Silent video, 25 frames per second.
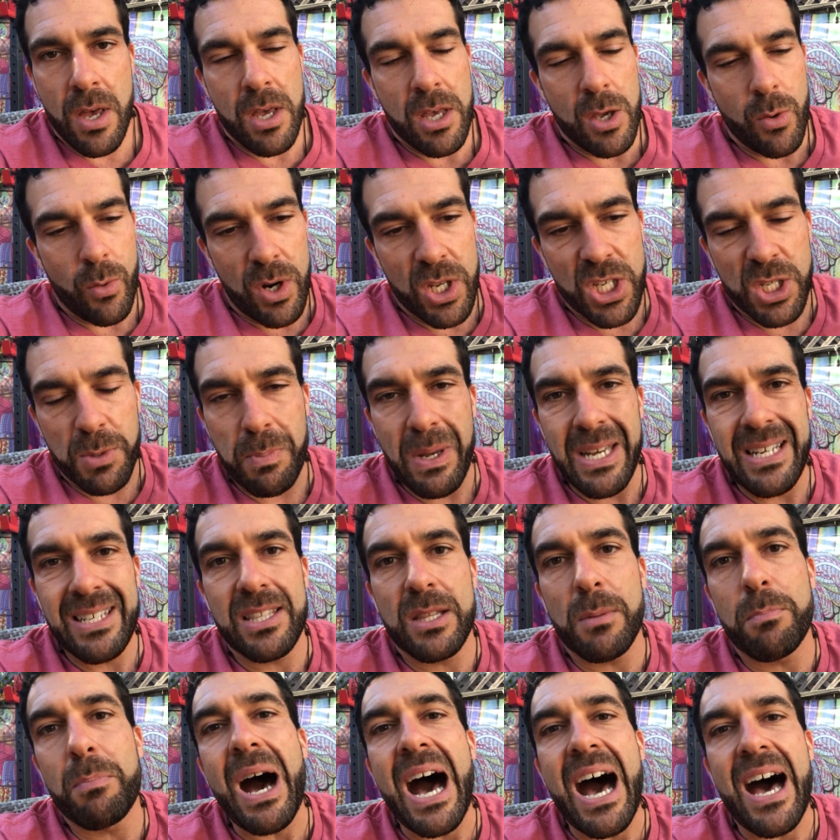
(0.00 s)
You wanna speak
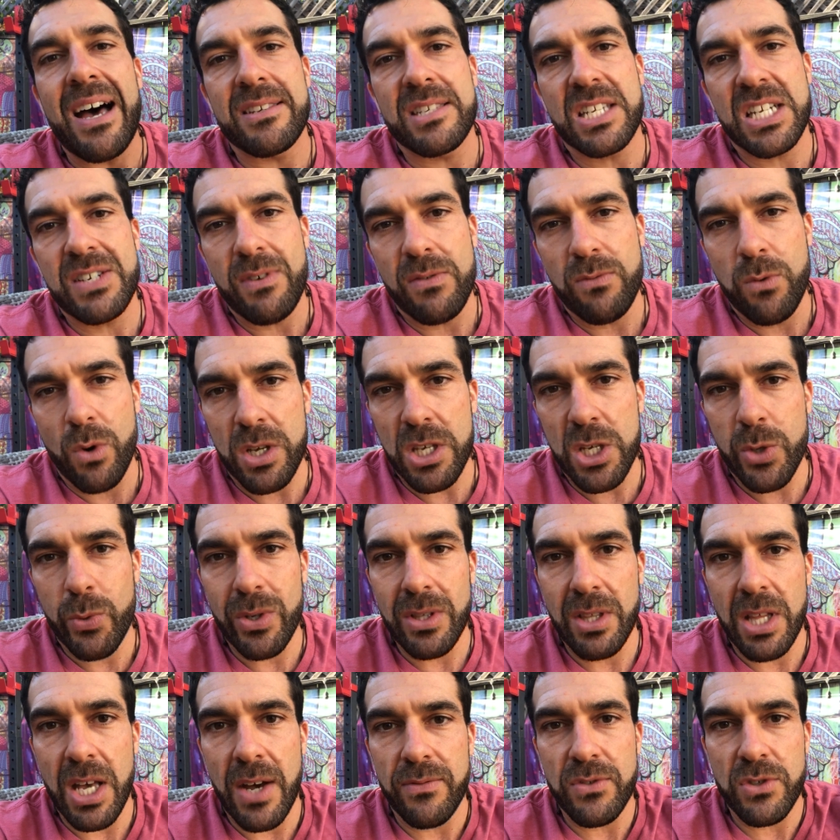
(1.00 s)
to the positive of what you
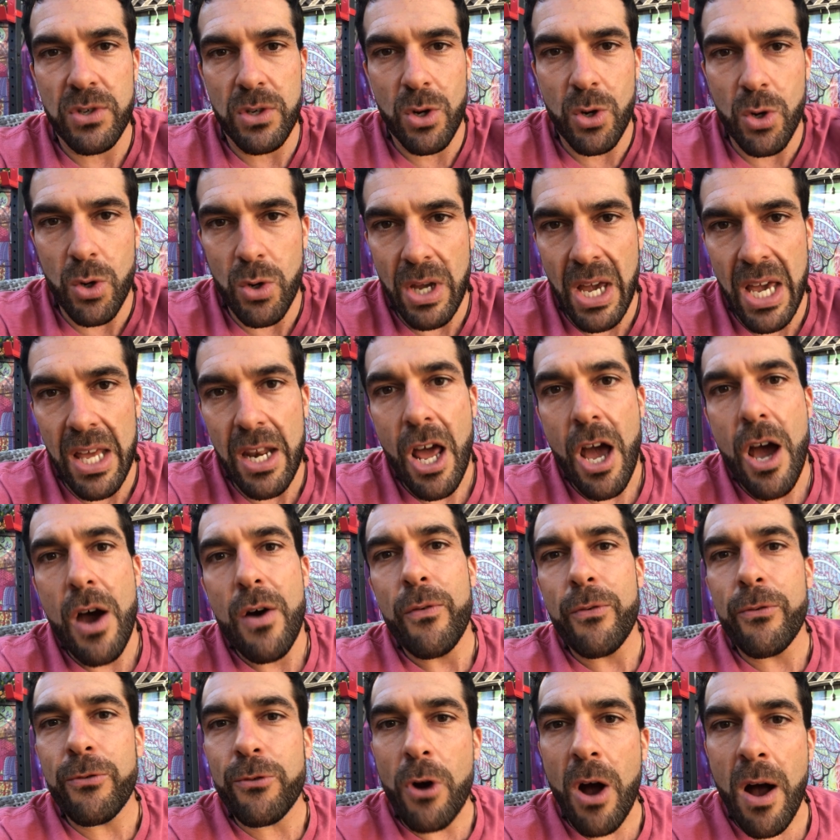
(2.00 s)
would love to create
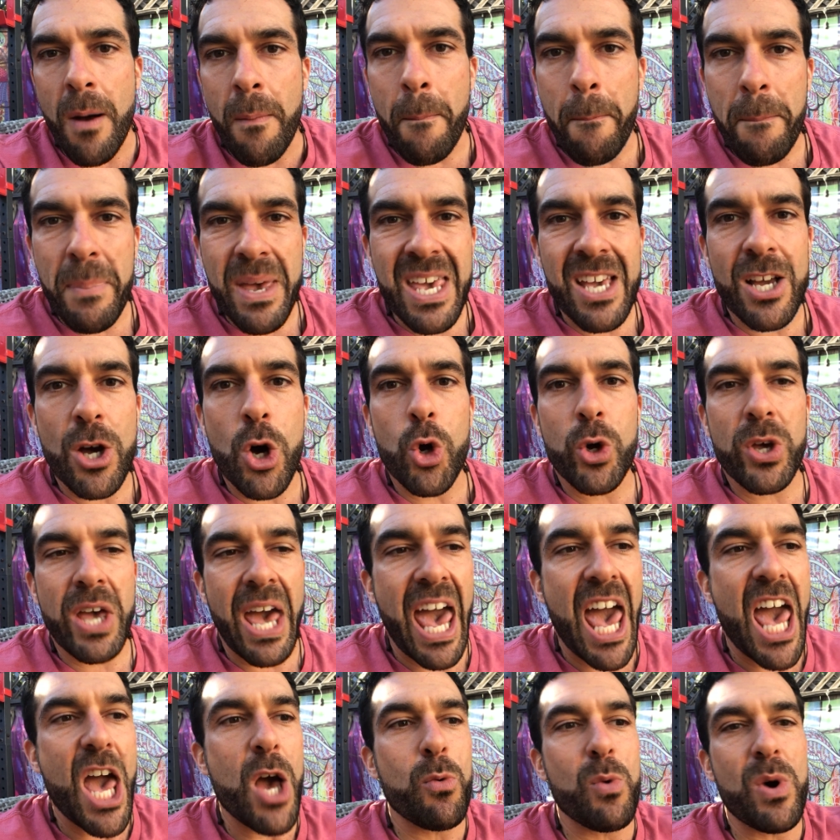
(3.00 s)
from being
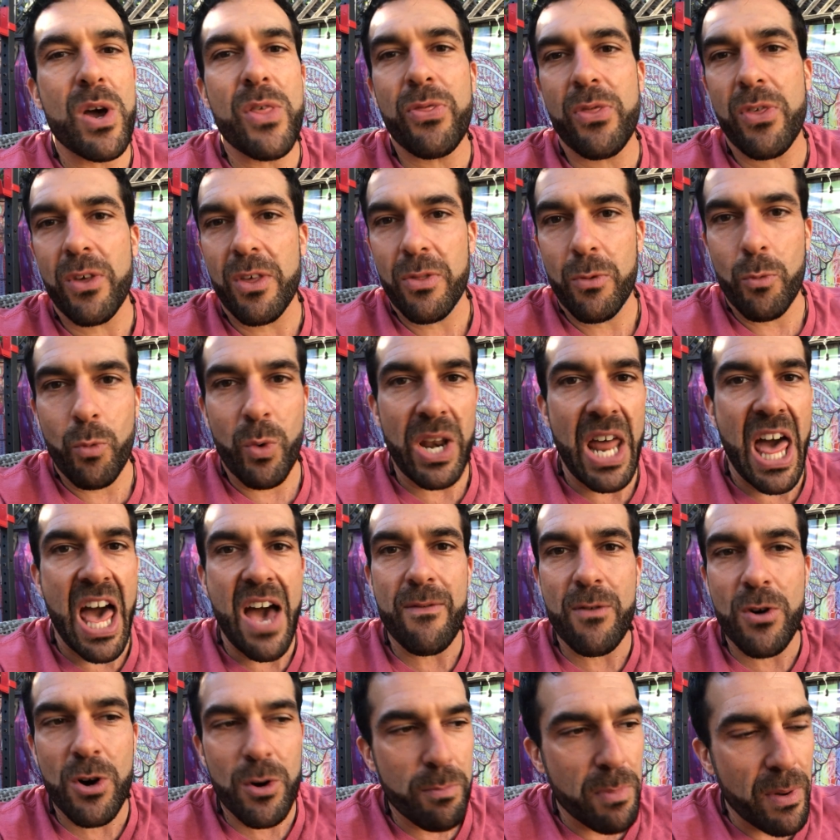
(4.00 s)
okay with
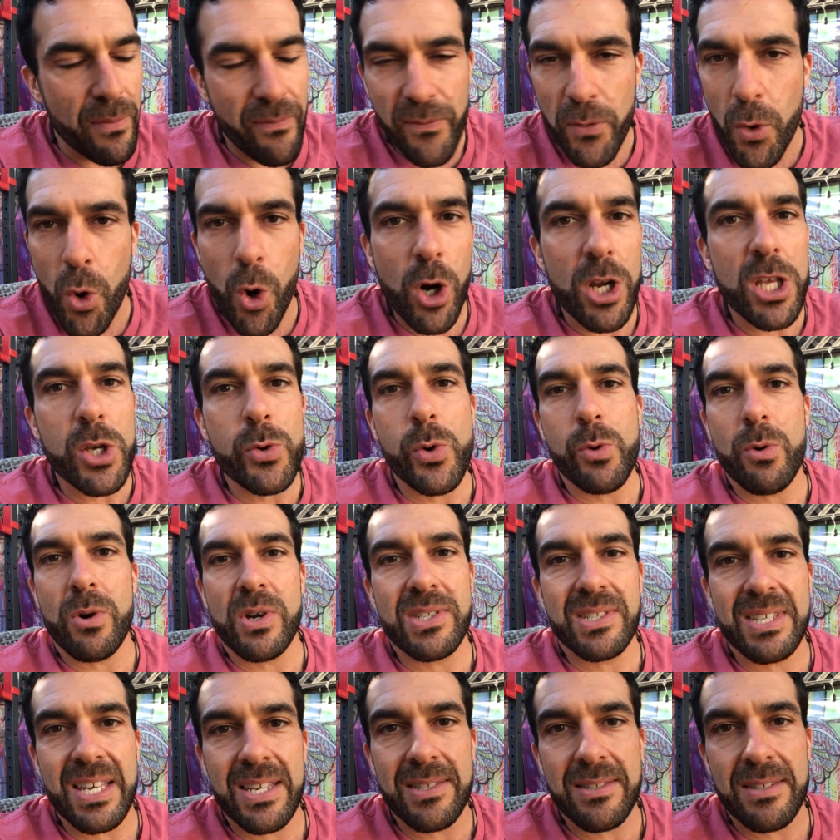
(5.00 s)
whatever before you were
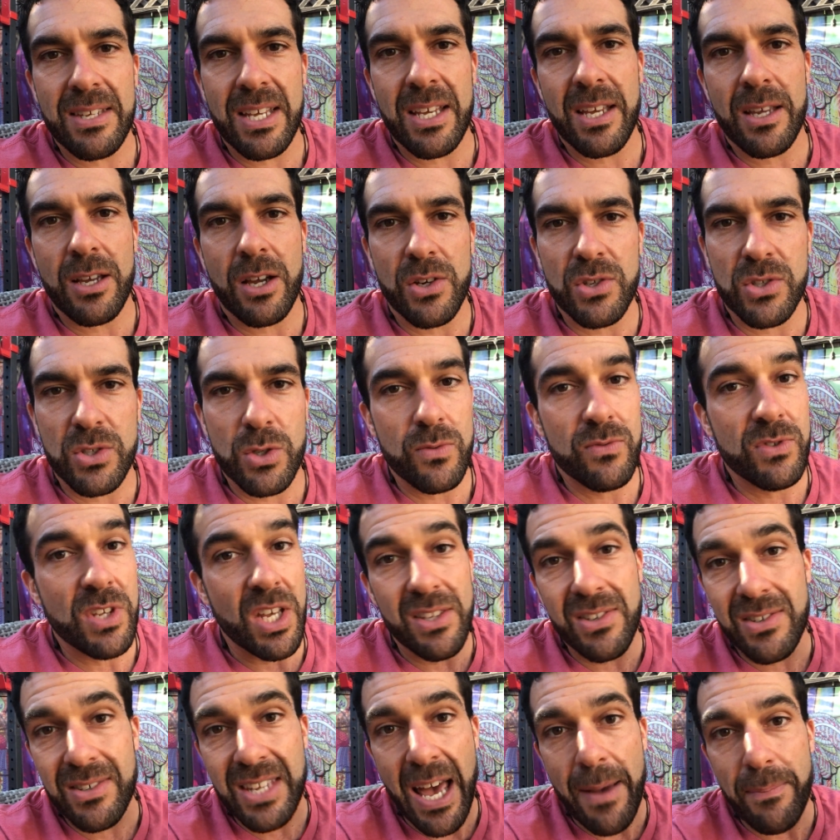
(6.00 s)
resisting because you
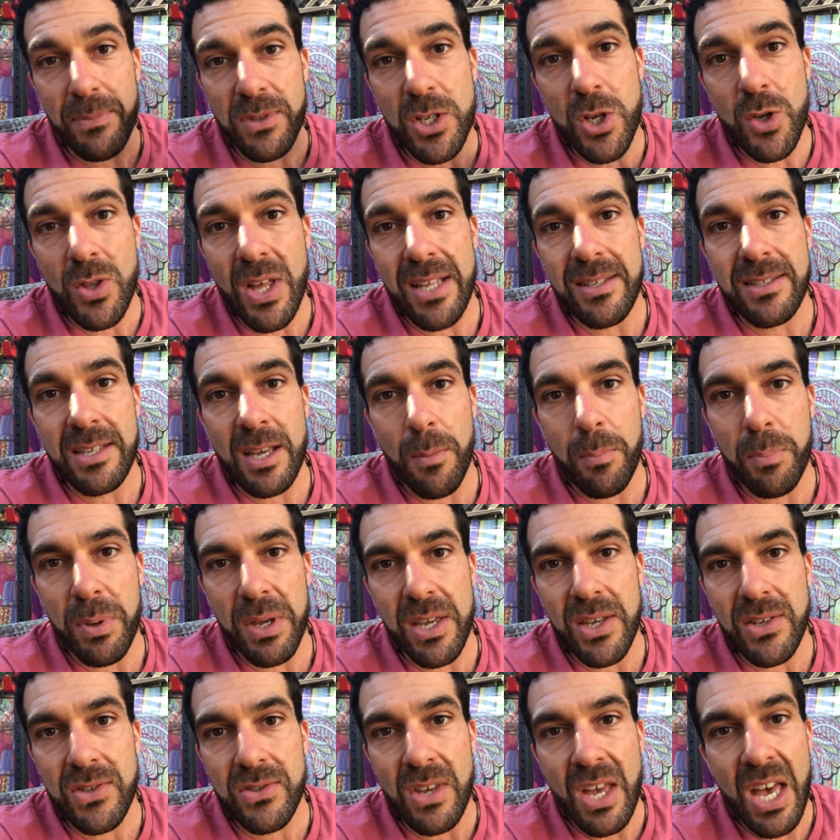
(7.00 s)
did step two, that's at
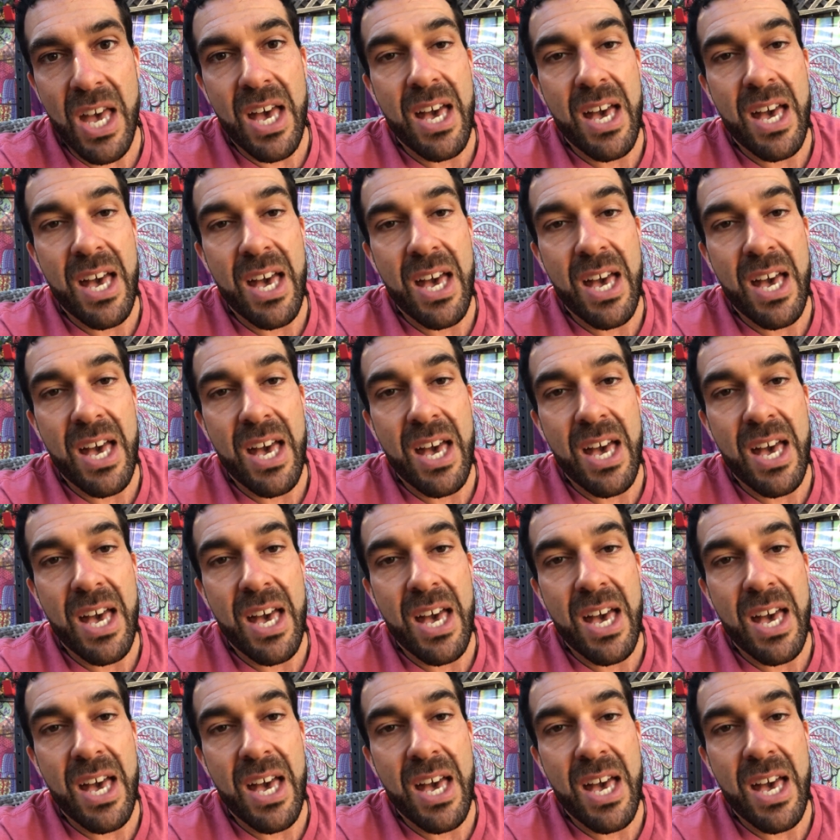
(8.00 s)
peace.